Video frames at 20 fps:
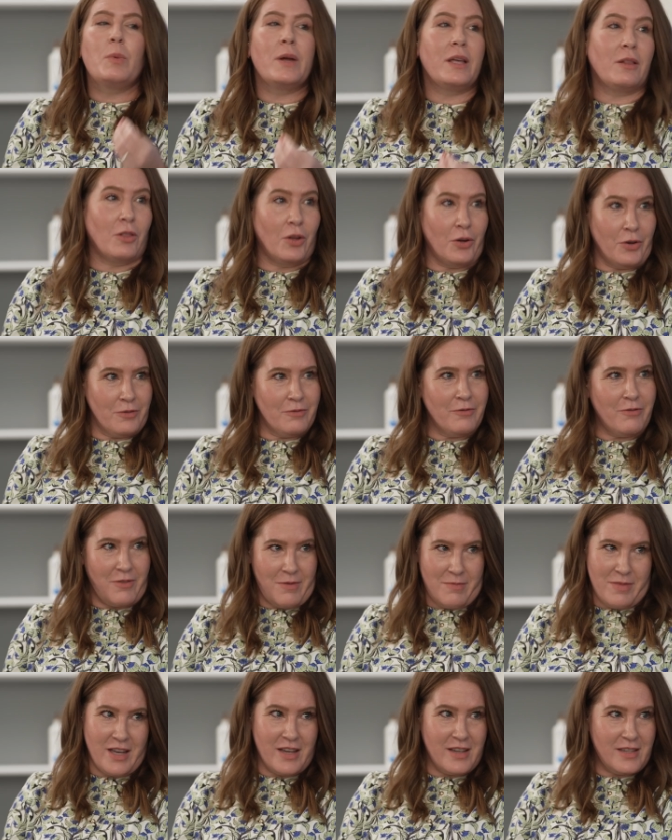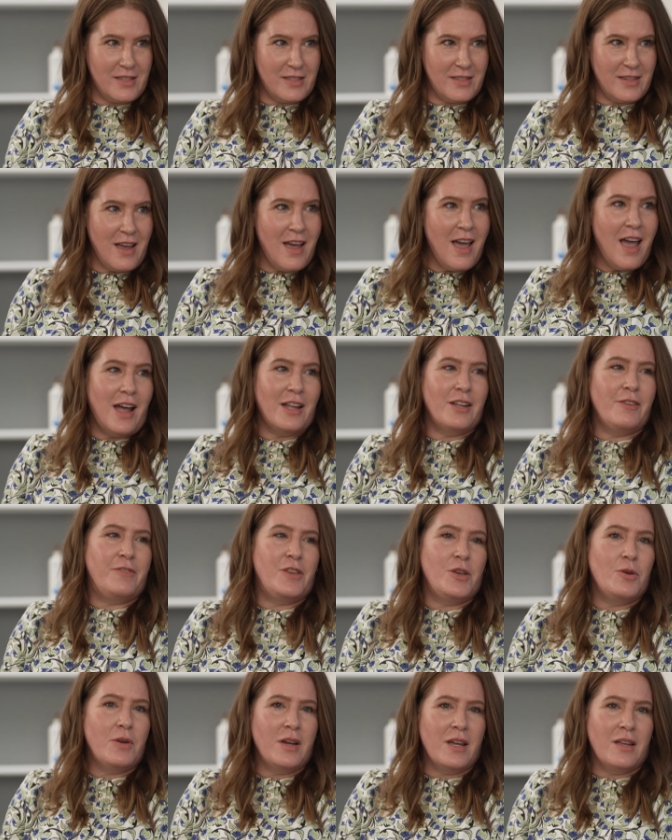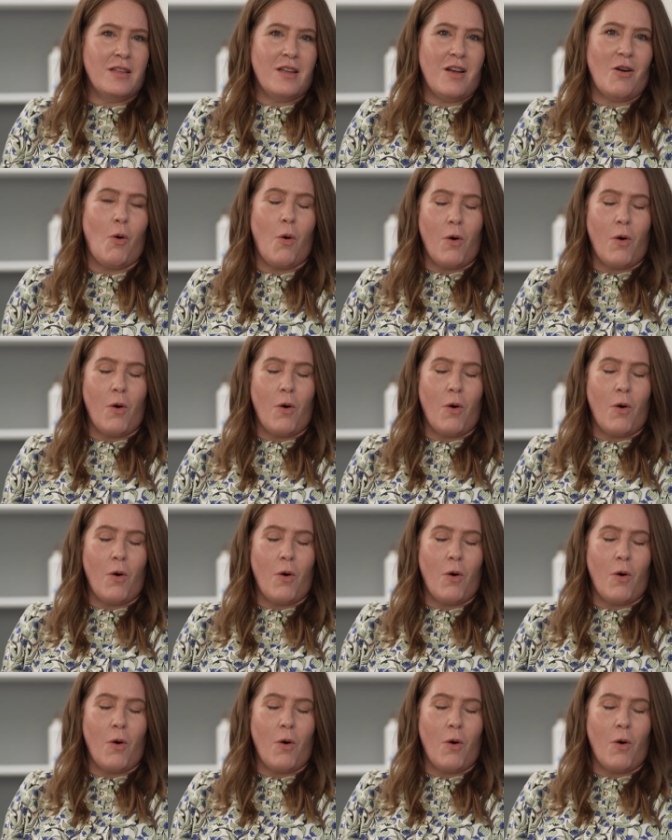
did we learn from this? And if you can